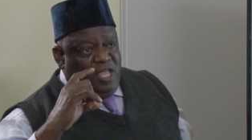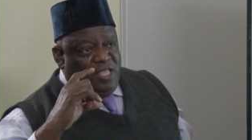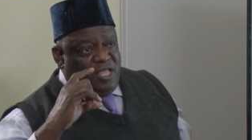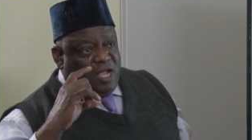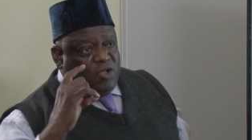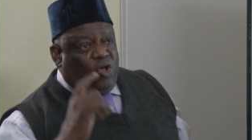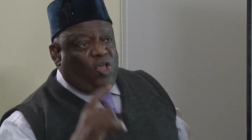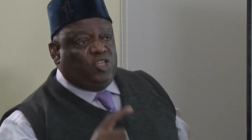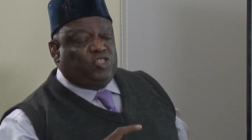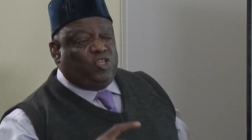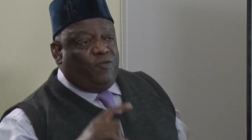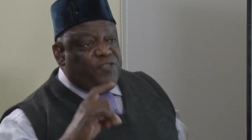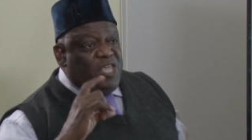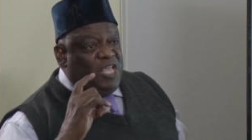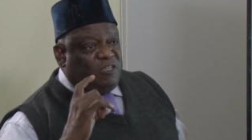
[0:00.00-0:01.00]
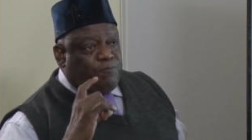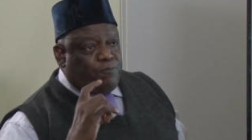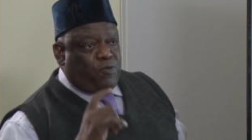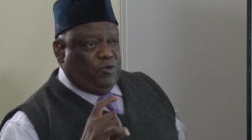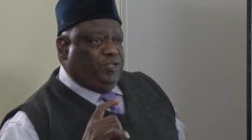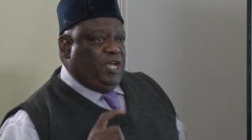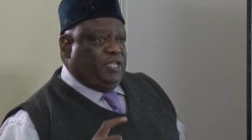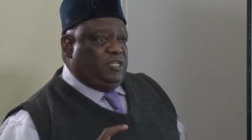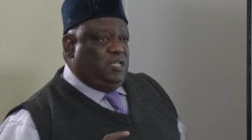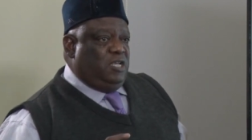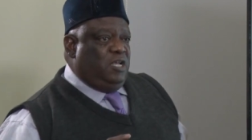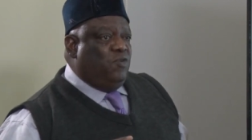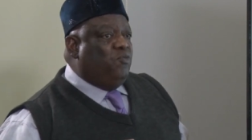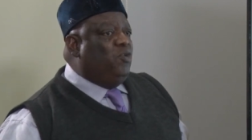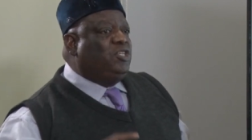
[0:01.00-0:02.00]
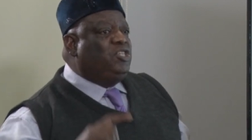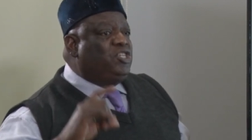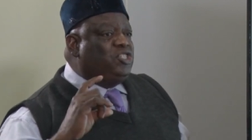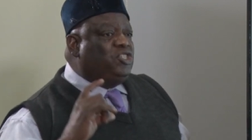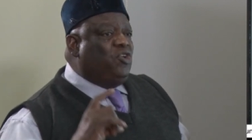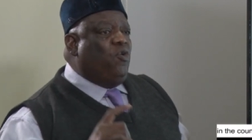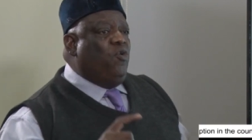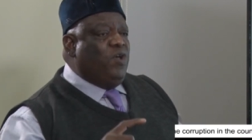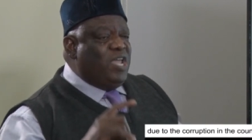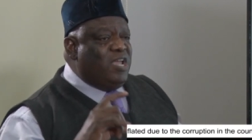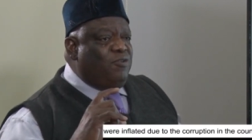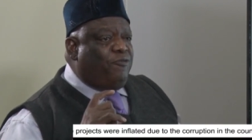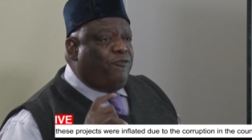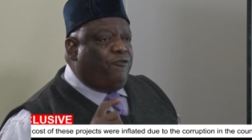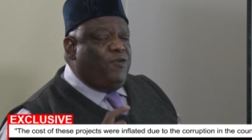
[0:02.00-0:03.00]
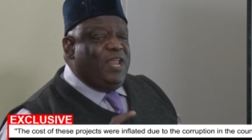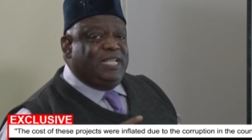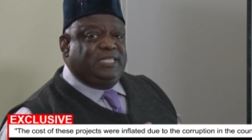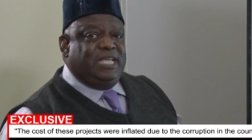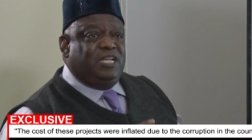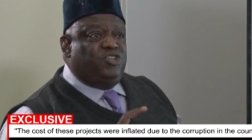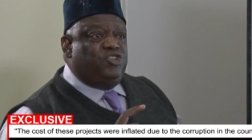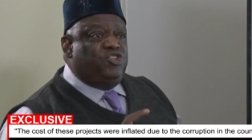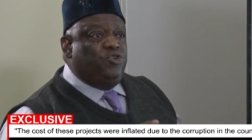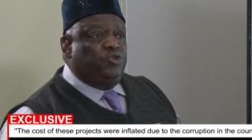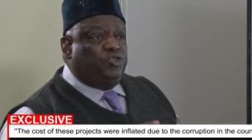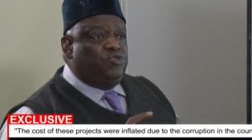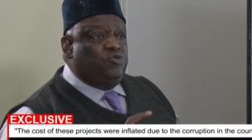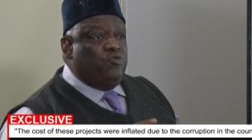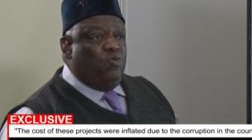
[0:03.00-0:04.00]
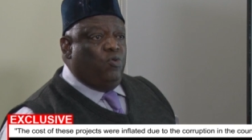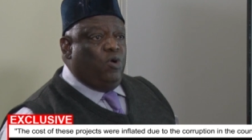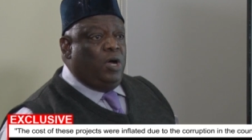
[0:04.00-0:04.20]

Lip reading: the cost of these projects was so inflated due to